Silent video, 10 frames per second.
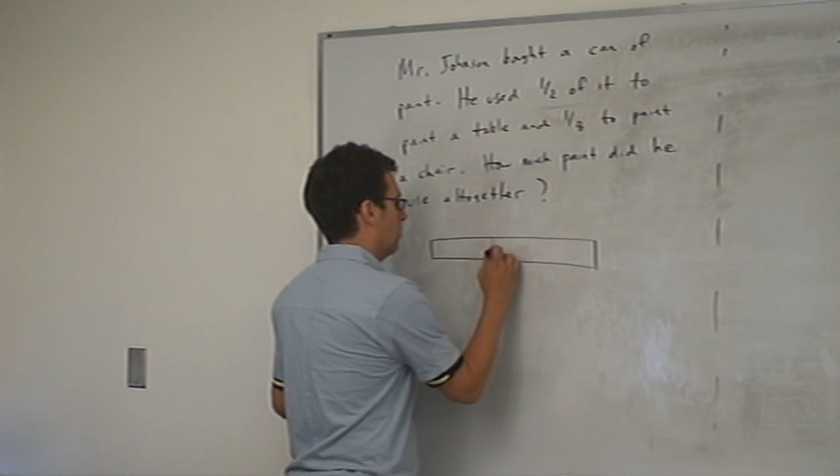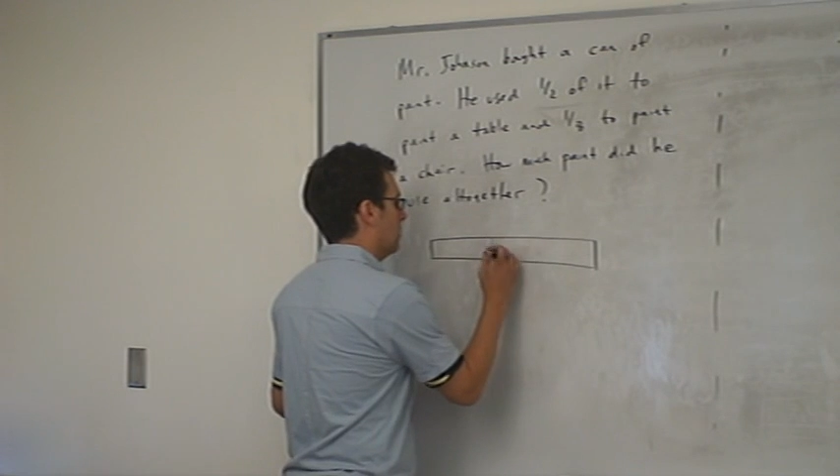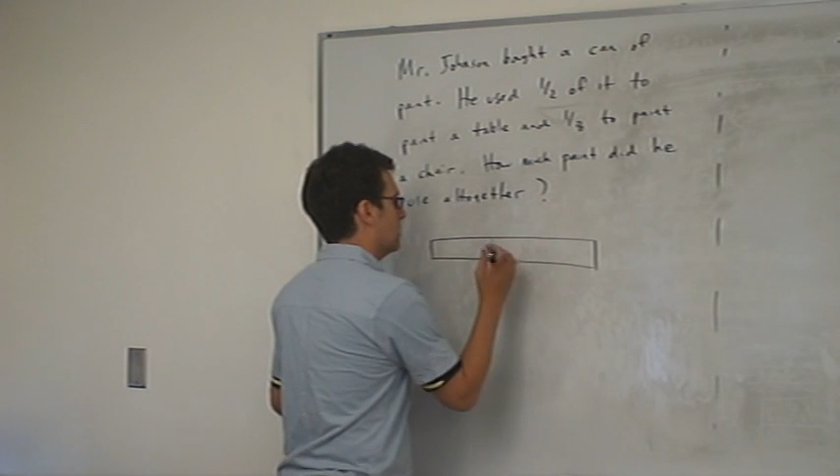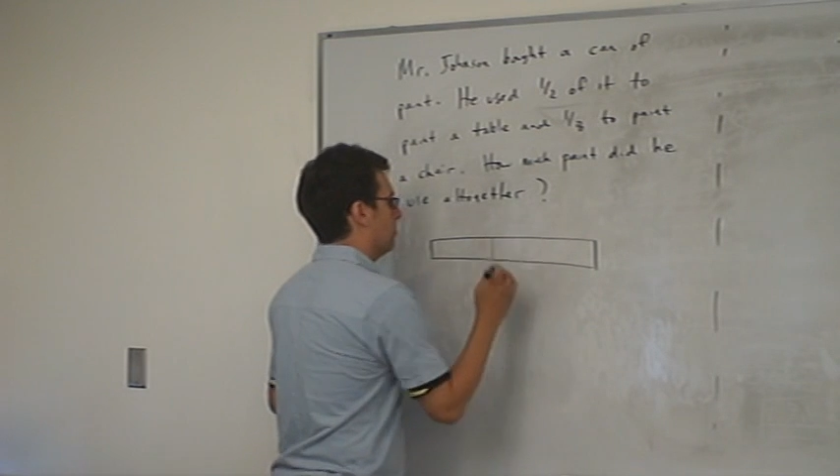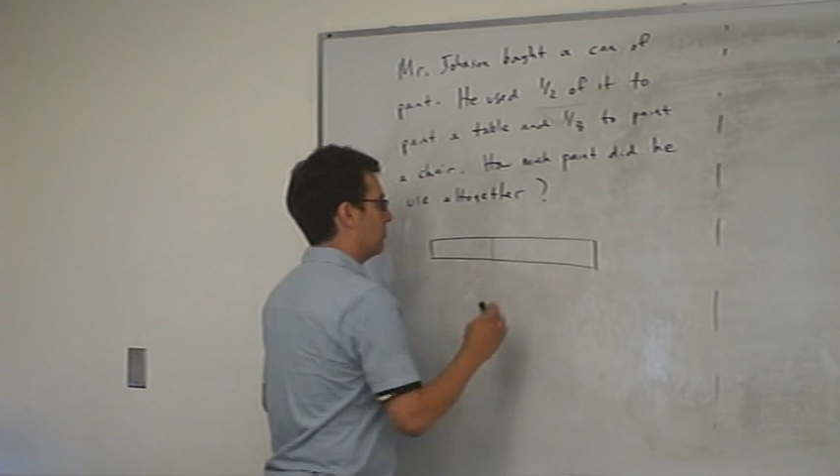
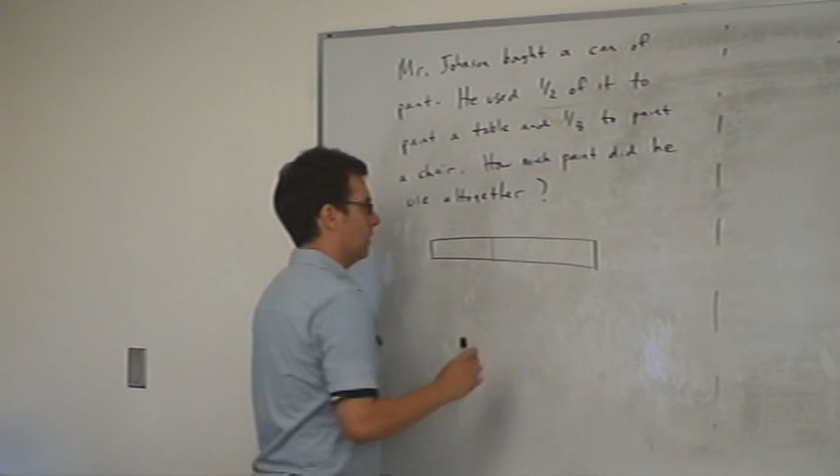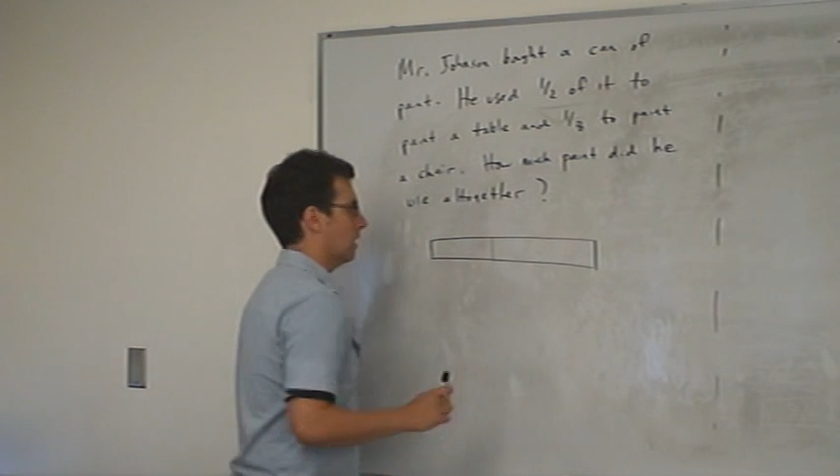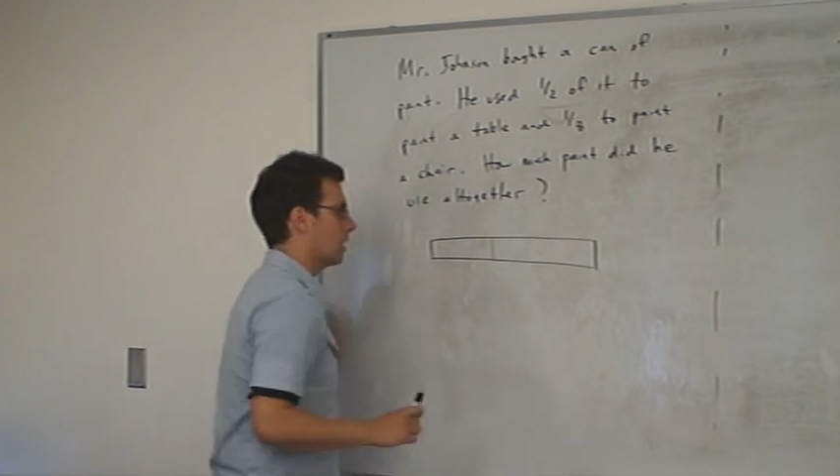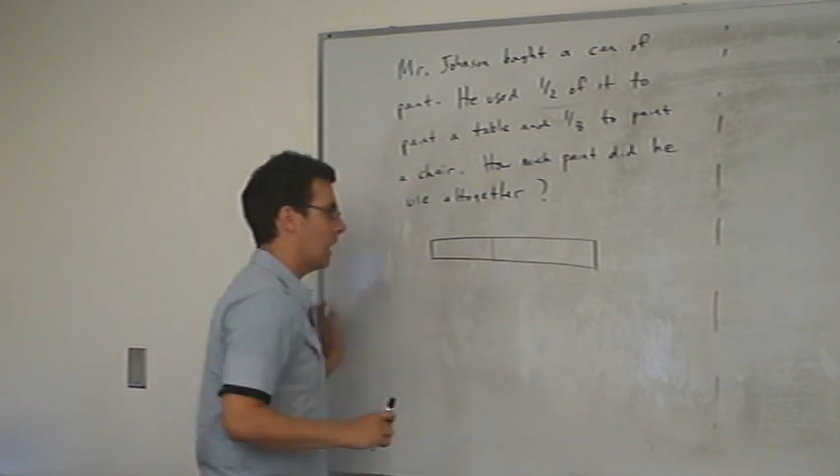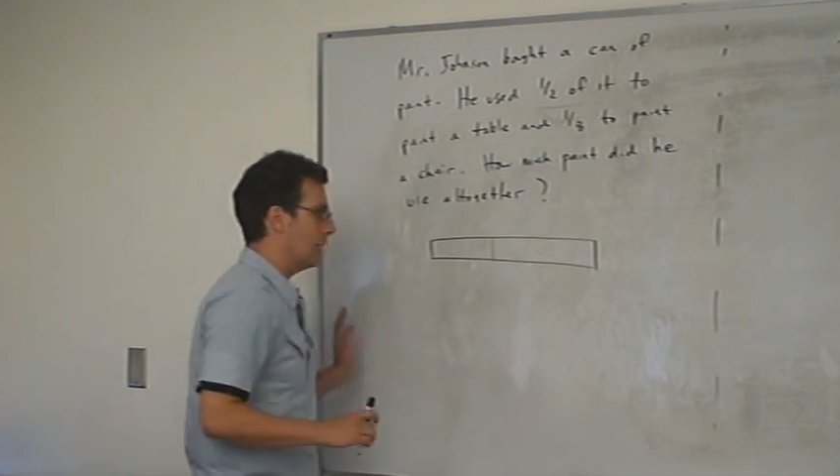We
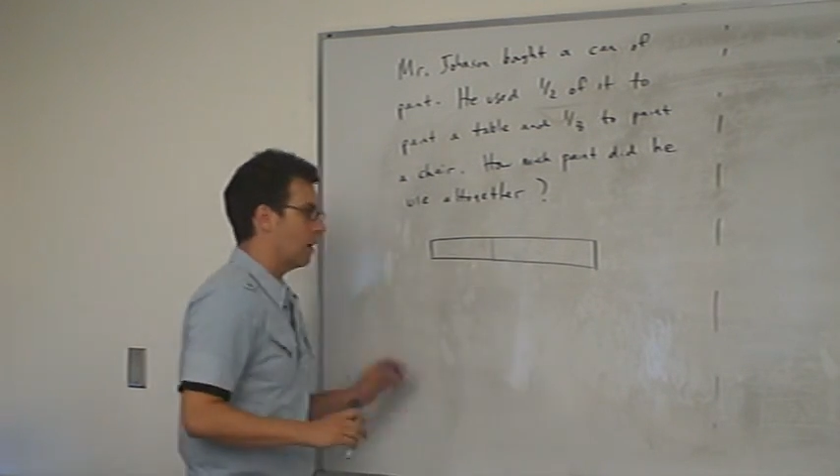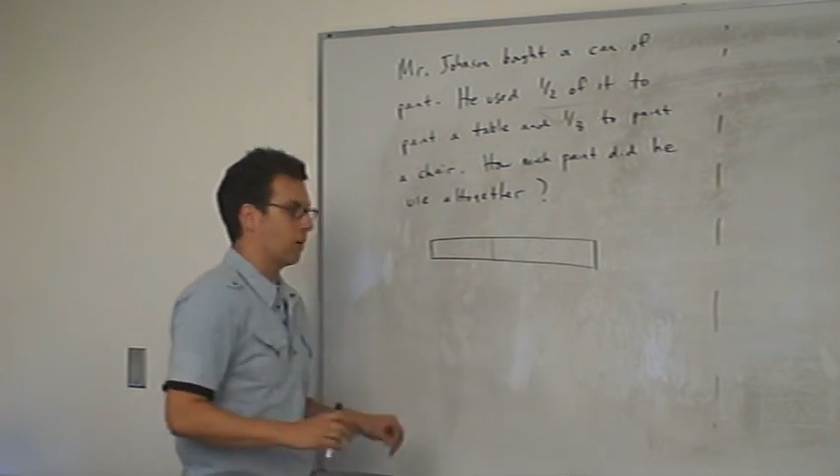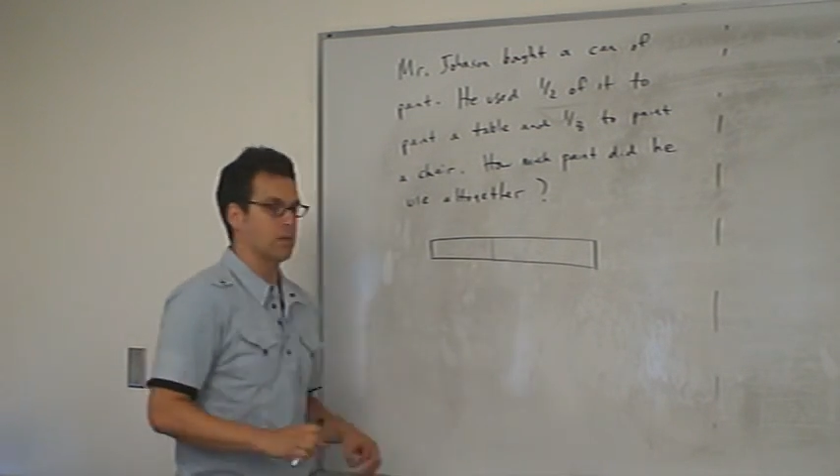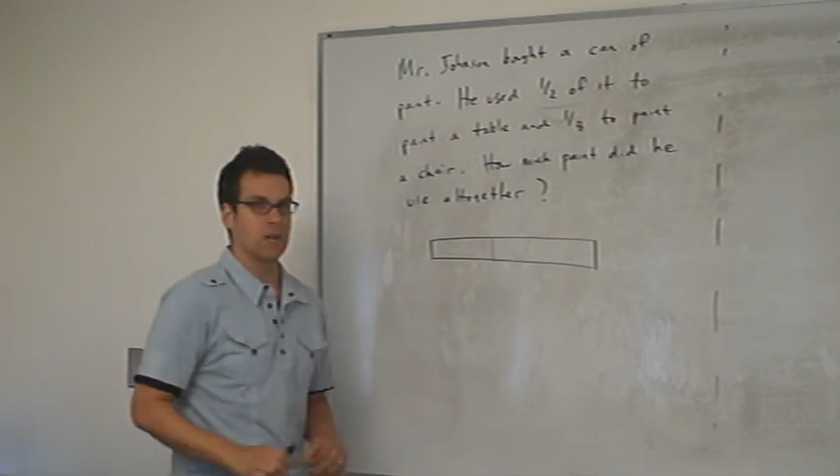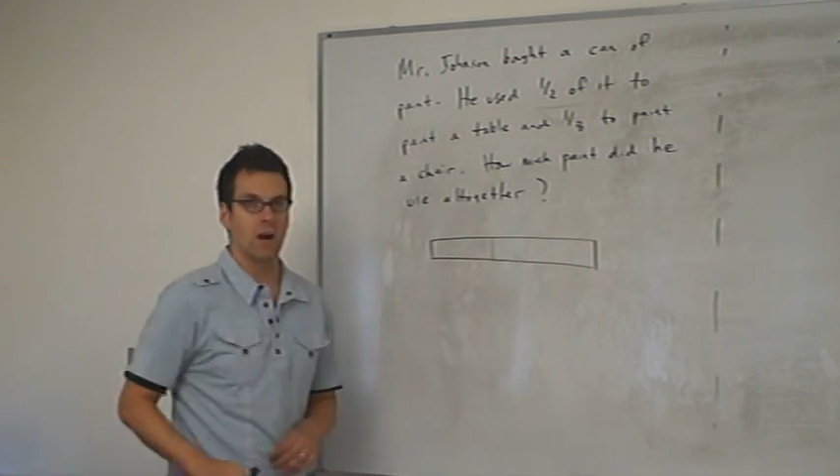simply cut
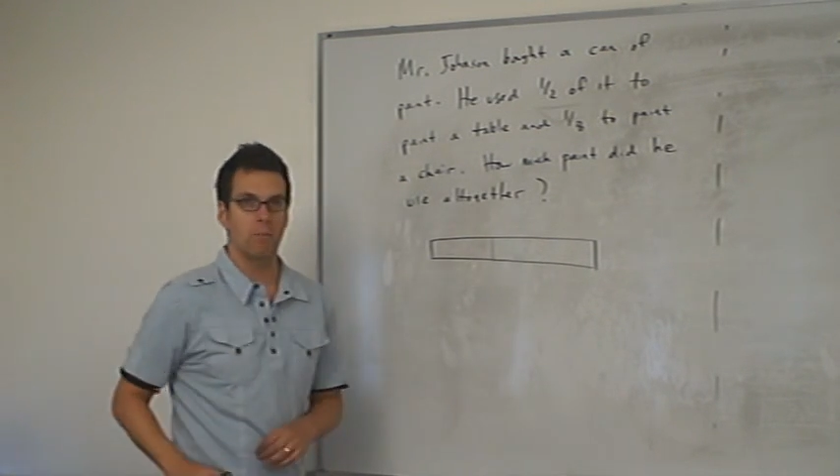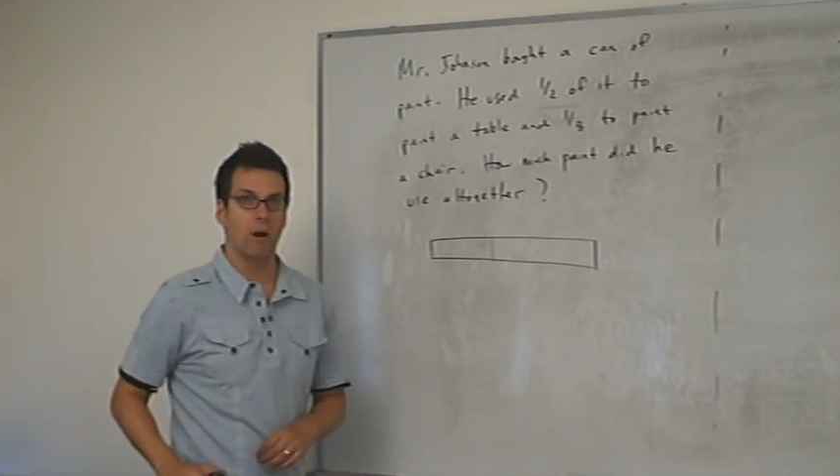our entire